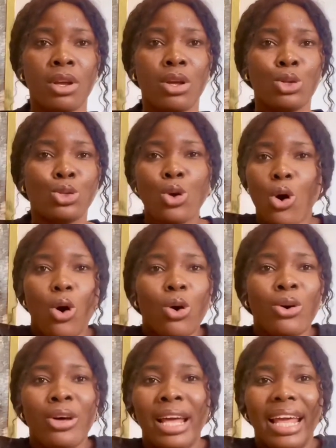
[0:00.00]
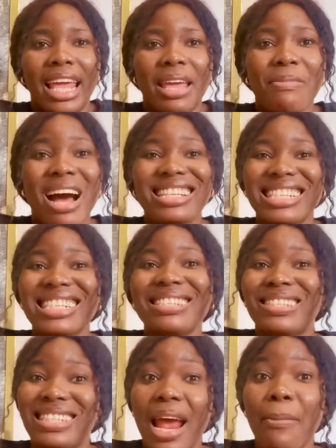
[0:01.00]
so
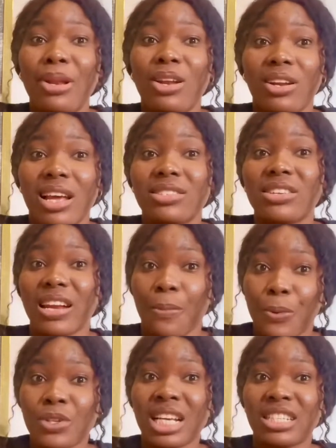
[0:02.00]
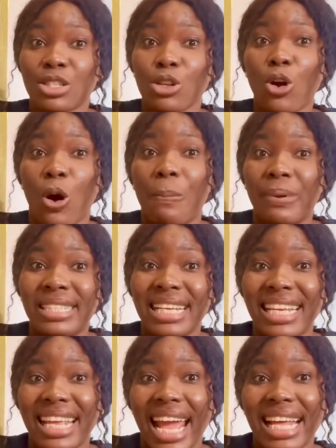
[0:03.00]
imagine 10 million extra the project is not
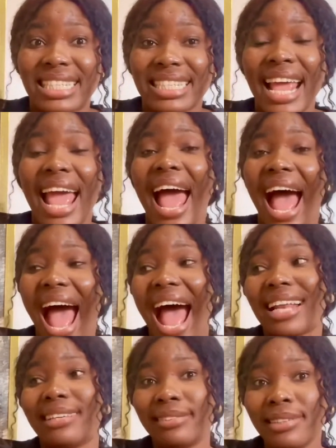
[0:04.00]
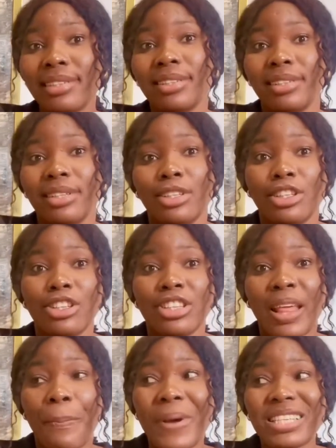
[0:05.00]
completed yet and
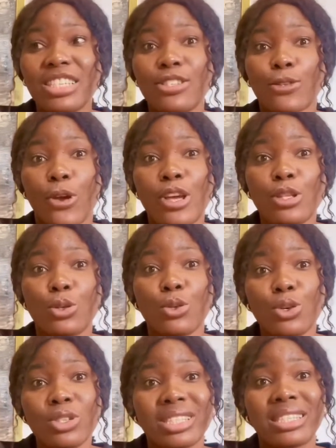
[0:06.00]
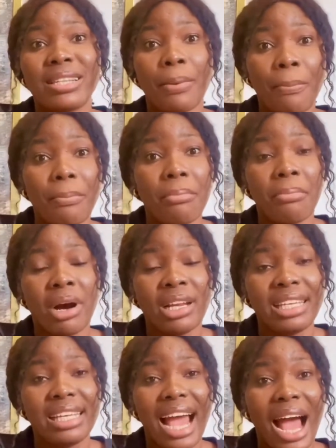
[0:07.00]
the person is going to use the
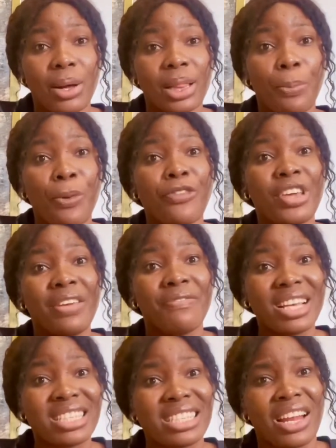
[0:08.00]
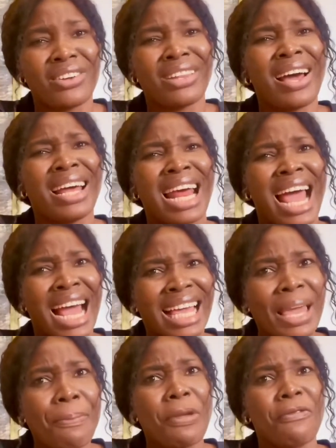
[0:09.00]
money and the profit invest in another and, and
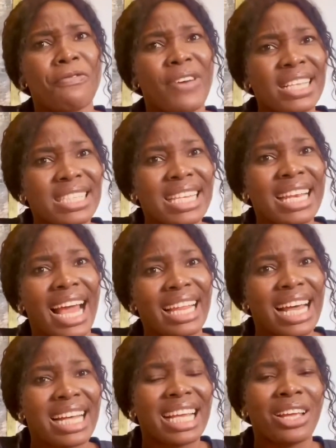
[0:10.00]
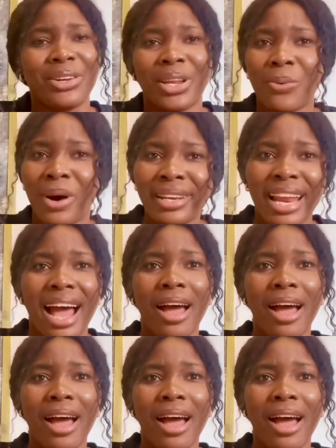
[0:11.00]
keep investing like that and you go to wonder